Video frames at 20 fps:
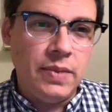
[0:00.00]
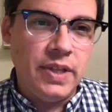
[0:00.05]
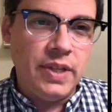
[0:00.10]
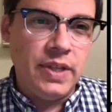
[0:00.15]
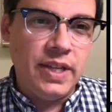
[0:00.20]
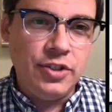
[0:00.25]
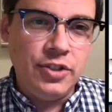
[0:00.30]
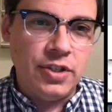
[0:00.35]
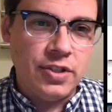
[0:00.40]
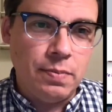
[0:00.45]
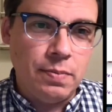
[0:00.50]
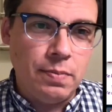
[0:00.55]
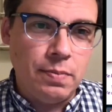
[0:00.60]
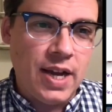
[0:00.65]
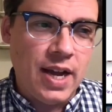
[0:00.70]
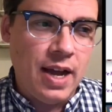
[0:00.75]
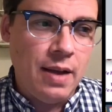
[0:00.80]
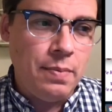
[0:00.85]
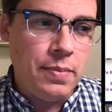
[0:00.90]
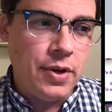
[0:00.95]
let's just
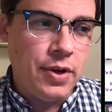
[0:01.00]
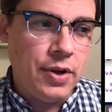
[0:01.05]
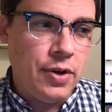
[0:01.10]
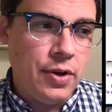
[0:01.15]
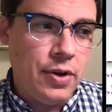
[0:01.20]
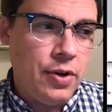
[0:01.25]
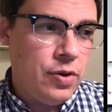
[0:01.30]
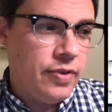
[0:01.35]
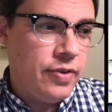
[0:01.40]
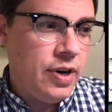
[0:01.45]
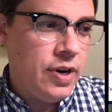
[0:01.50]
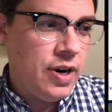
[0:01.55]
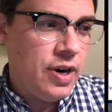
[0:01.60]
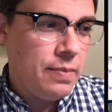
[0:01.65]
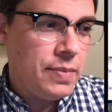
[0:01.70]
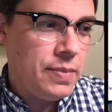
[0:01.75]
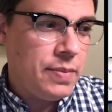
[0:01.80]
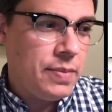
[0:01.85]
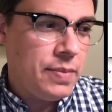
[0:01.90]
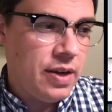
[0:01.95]
pop
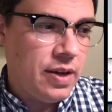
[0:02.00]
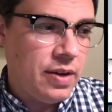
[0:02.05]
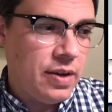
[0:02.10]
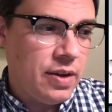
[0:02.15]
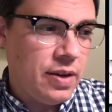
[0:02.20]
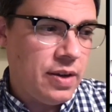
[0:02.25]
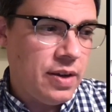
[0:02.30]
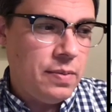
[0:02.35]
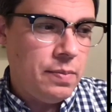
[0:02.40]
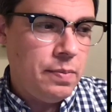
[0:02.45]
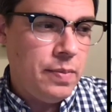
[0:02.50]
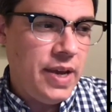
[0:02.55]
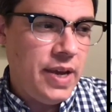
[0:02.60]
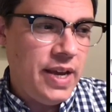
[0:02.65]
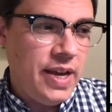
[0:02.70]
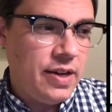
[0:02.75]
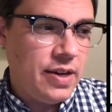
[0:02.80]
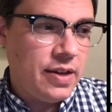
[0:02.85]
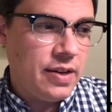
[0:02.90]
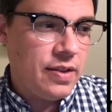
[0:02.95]
over. I'm going to
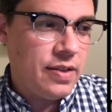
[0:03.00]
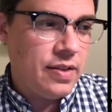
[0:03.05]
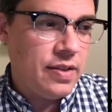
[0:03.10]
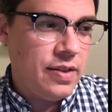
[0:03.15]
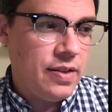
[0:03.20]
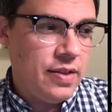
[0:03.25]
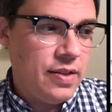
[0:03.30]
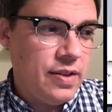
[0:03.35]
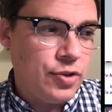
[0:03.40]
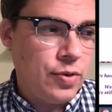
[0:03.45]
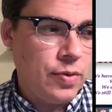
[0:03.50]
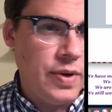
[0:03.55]
make the